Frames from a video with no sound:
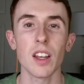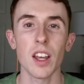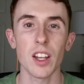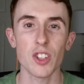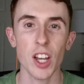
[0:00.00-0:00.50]

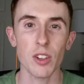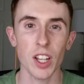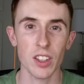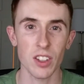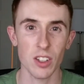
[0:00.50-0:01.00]
a channel
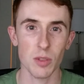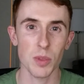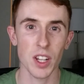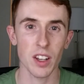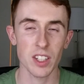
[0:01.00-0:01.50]
like this
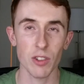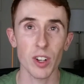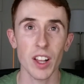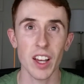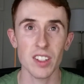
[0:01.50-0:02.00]
because I
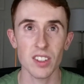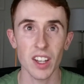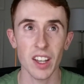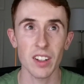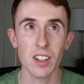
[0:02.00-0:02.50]
realized
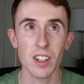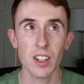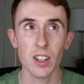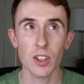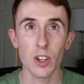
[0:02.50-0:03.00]
that
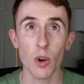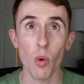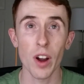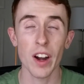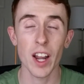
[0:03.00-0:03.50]

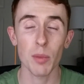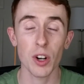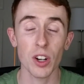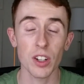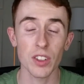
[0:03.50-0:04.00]
where I am
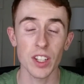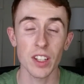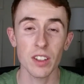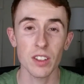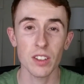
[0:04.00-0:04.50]

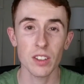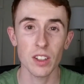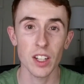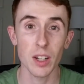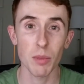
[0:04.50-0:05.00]
currently
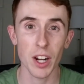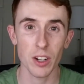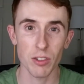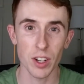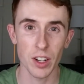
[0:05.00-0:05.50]
in my
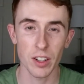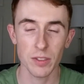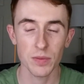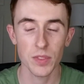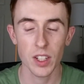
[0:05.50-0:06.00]
career,
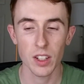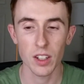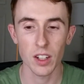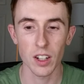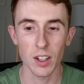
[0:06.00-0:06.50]

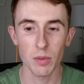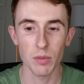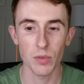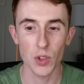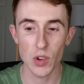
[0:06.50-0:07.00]

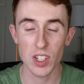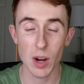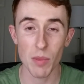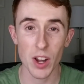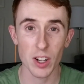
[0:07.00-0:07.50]
the reason
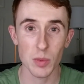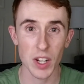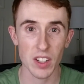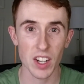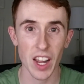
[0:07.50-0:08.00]
I'm there is
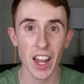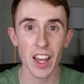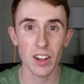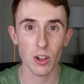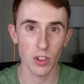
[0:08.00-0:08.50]
because I
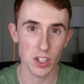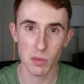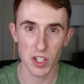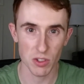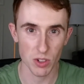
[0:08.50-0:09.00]
had all these
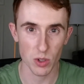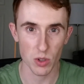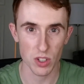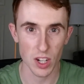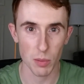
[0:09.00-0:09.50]
amazing
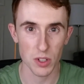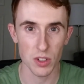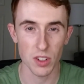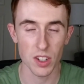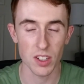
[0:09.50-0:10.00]
resources and
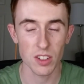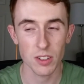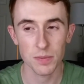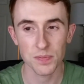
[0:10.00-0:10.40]
opportunities.